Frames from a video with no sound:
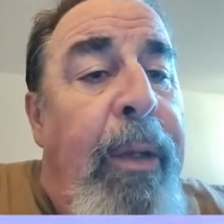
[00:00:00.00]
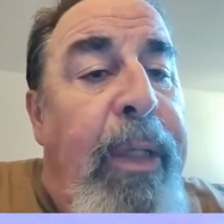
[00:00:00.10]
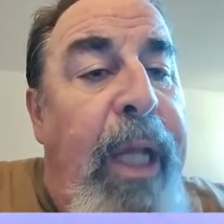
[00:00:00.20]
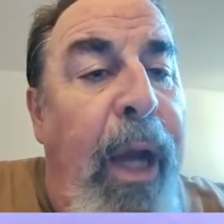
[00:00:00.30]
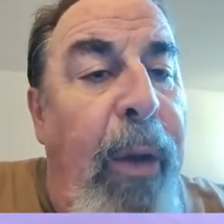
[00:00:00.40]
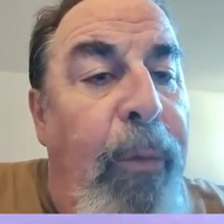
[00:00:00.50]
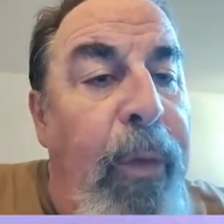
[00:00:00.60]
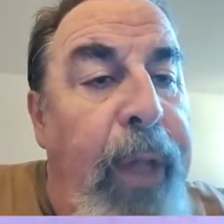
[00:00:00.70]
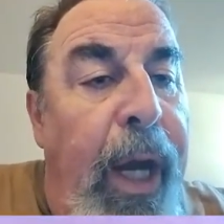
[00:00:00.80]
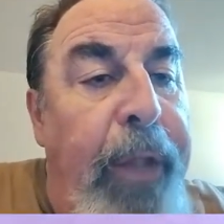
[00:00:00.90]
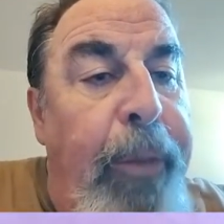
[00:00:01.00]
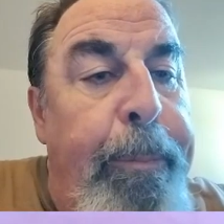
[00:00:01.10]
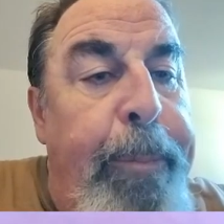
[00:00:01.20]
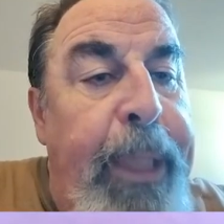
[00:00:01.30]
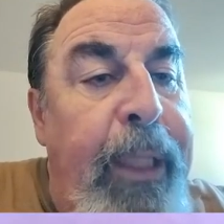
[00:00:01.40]
Now, the other
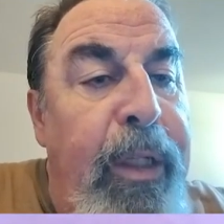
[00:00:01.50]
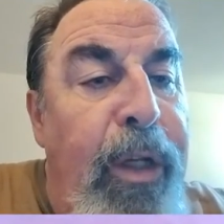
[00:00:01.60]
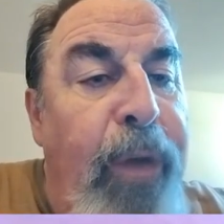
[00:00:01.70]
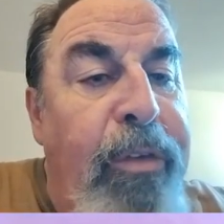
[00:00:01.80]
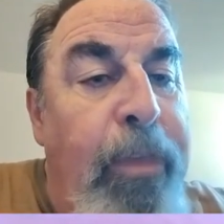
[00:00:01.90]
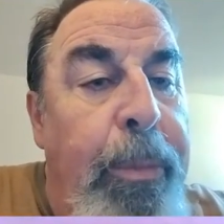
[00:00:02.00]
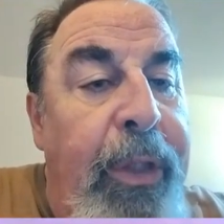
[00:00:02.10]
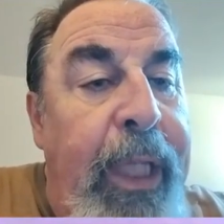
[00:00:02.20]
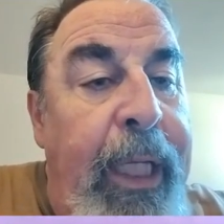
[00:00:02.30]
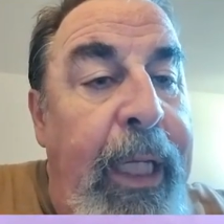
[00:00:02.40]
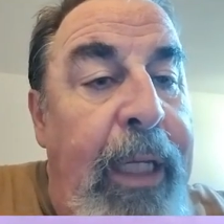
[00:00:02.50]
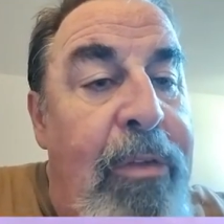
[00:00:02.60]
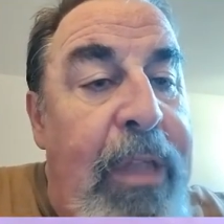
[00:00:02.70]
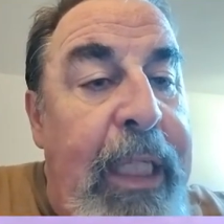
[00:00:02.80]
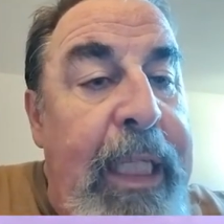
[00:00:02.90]
big noticeable thing
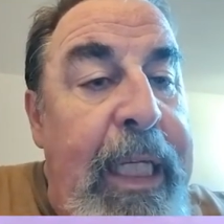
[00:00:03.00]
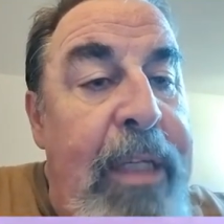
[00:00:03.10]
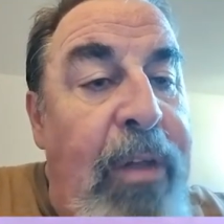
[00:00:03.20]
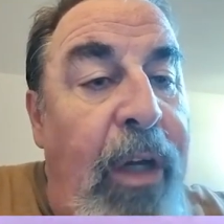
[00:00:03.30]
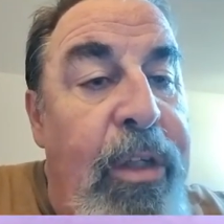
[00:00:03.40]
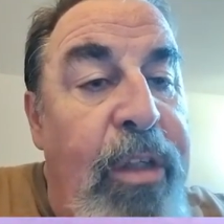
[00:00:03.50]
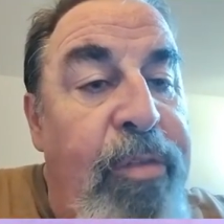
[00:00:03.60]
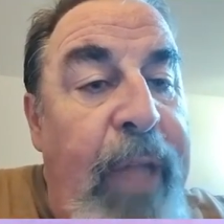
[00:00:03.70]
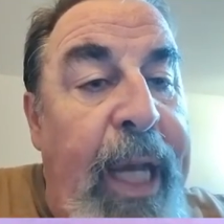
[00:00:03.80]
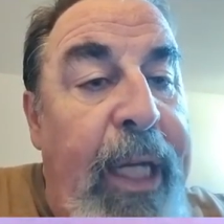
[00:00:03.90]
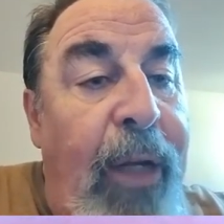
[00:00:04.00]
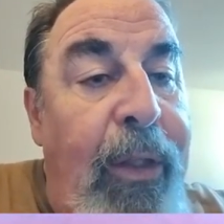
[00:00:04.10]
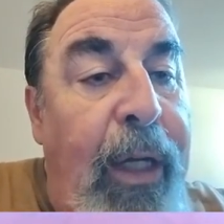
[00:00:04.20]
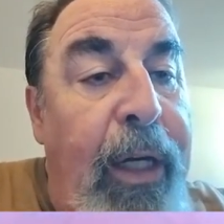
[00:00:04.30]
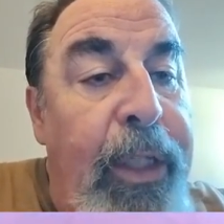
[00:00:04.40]
is the keys are just flat out
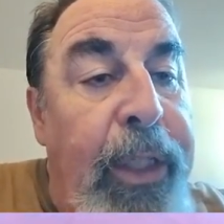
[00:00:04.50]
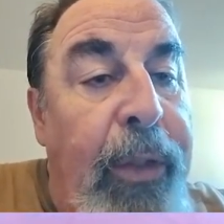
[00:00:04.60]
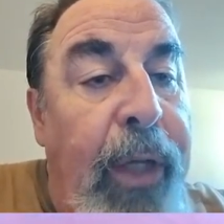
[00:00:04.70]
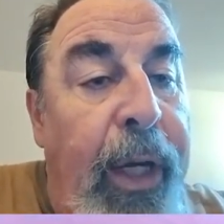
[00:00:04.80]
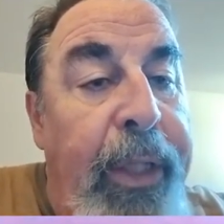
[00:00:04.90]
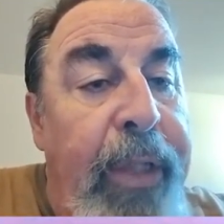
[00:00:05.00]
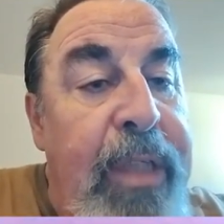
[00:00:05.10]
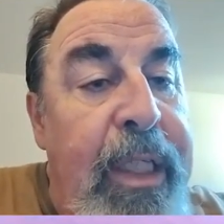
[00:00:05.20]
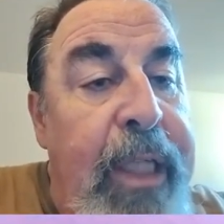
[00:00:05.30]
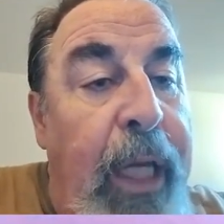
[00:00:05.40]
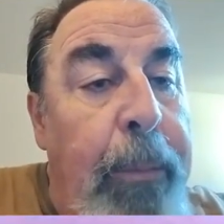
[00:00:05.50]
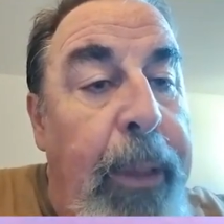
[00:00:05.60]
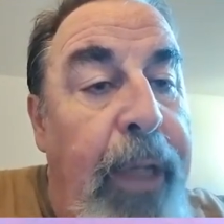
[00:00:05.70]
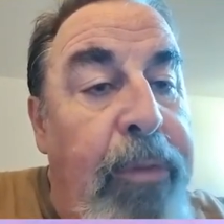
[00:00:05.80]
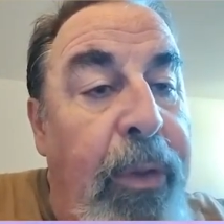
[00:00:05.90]
larger on the T-Deck
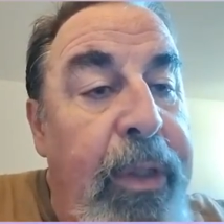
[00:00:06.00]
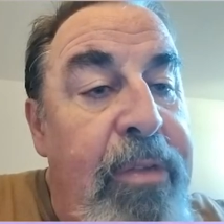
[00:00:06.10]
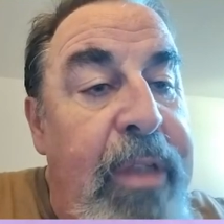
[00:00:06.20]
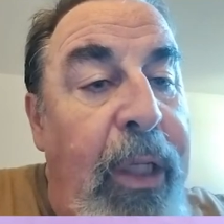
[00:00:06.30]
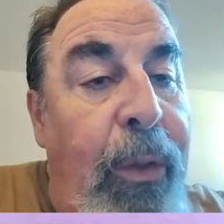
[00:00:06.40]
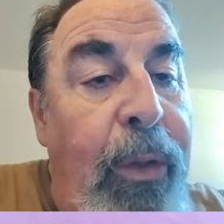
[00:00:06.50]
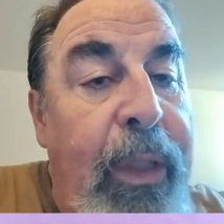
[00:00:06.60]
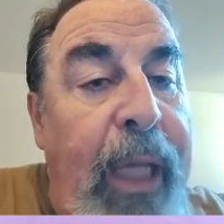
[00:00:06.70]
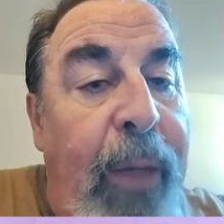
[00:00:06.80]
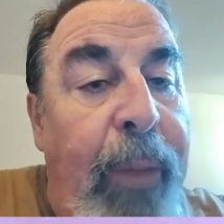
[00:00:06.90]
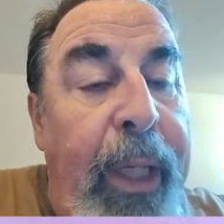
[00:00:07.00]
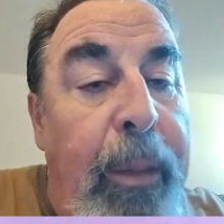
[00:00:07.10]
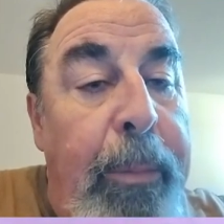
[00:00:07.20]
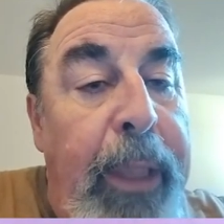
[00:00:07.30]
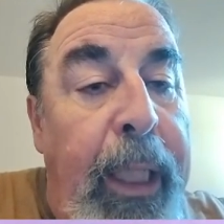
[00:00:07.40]
Plus, or at least they look that way
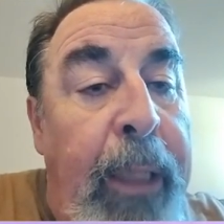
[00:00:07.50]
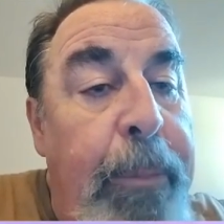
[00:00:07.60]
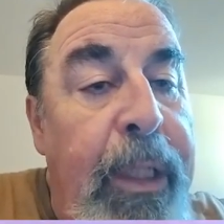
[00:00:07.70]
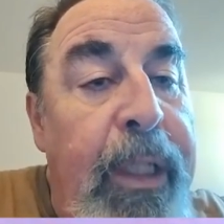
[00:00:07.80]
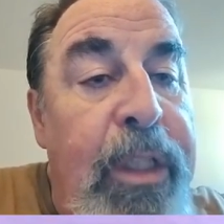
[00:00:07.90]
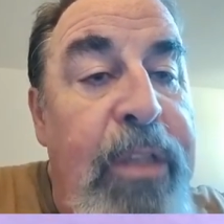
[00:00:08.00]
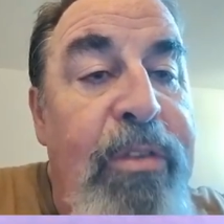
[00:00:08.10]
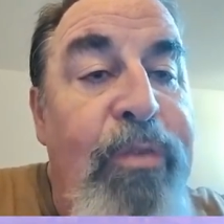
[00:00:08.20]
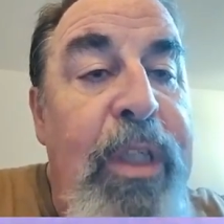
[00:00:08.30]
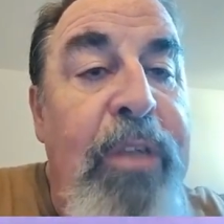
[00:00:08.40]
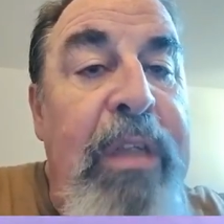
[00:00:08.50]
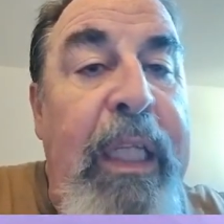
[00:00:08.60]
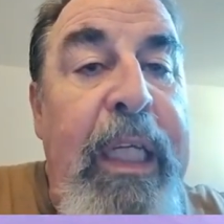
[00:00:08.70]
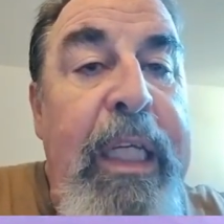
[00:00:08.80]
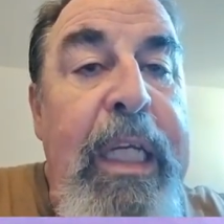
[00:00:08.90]
to me. But it just feels
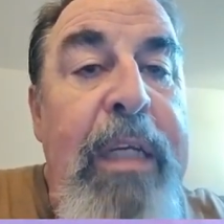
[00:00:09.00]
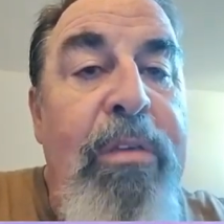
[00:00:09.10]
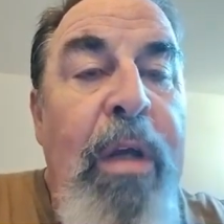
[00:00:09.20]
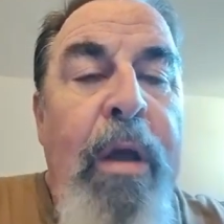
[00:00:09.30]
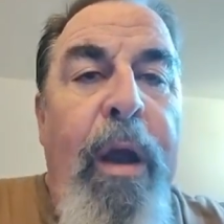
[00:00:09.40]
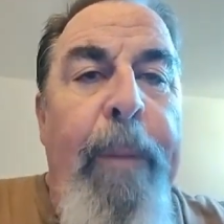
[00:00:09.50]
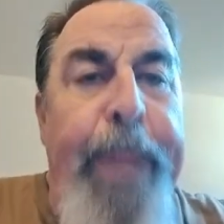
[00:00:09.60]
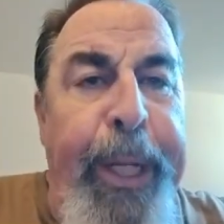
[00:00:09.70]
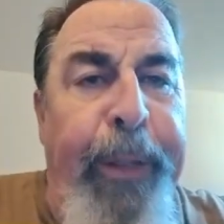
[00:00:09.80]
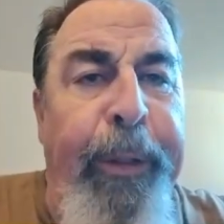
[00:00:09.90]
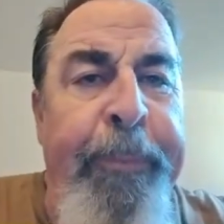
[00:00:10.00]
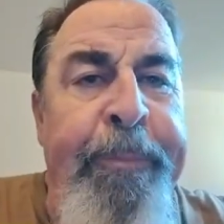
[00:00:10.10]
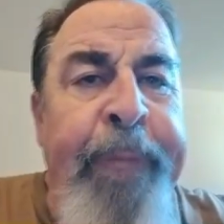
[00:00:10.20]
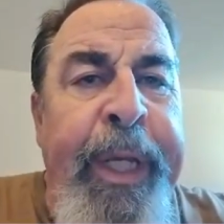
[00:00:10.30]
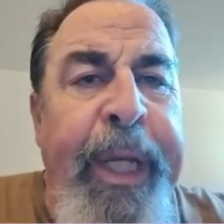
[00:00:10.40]
like the keys are bigger
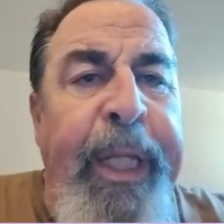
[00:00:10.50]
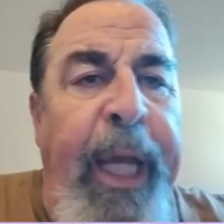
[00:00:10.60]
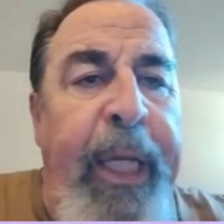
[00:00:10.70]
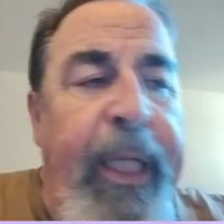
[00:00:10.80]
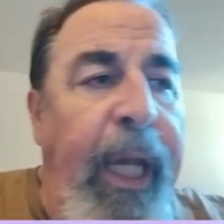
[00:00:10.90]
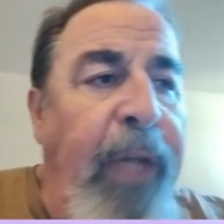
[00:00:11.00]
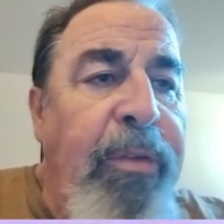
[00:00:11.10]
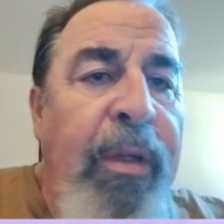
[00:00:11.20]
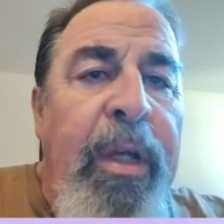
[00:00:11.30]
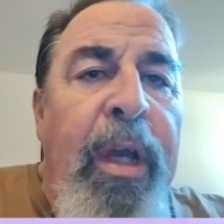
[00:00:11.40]
in that case.